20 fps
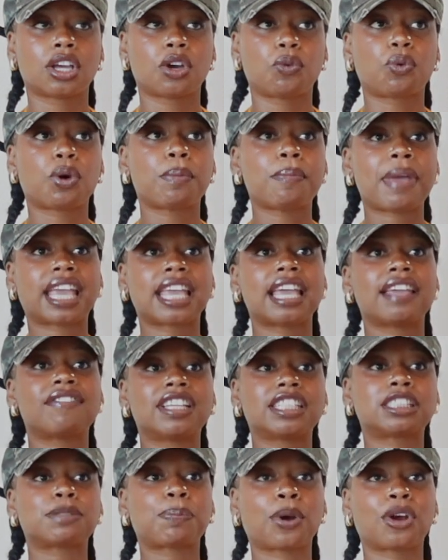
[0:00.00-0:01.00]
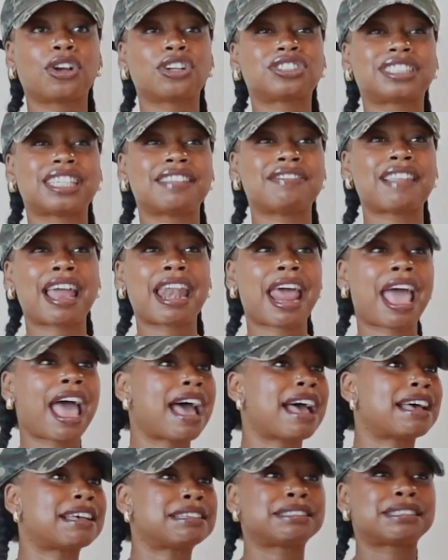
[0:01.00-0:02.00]
We're making this person that
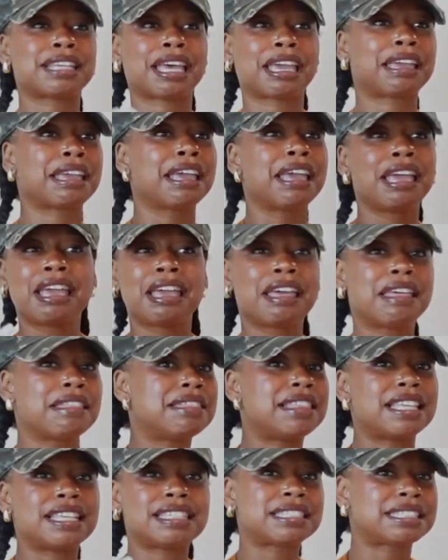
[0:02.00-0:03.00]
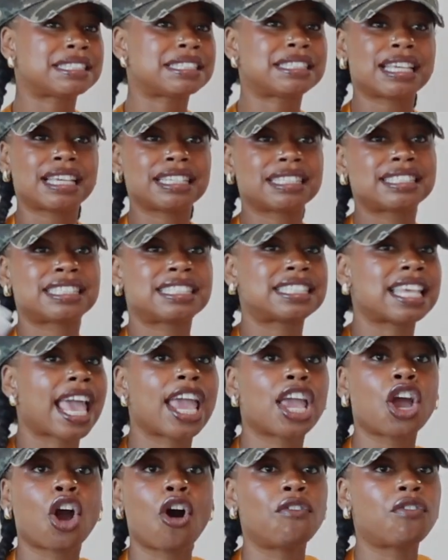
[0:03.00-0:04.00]
has like this
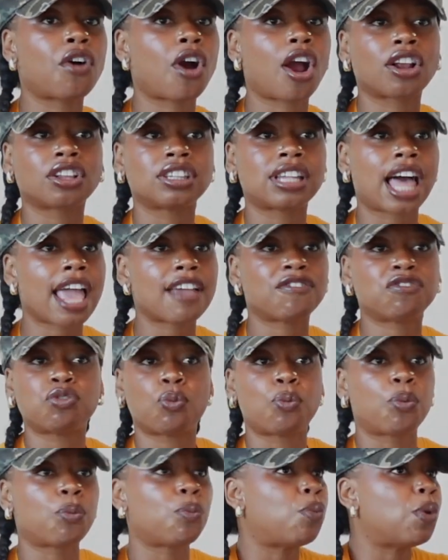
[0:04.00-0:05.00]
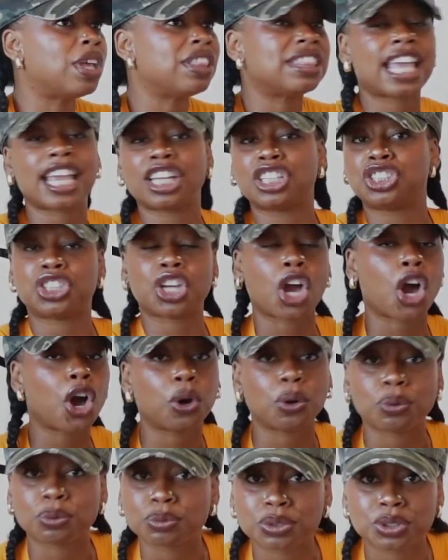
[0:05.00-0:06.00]
say over our life when they
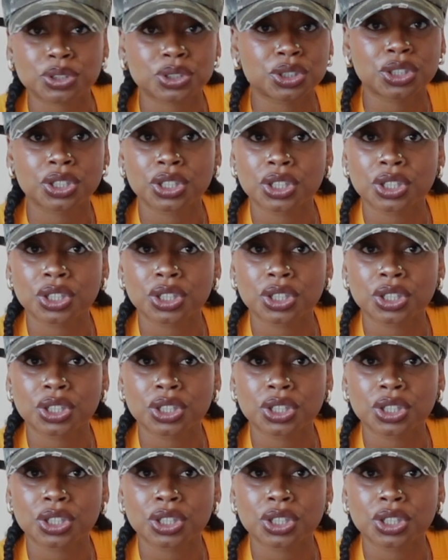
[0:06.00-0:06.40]
don't.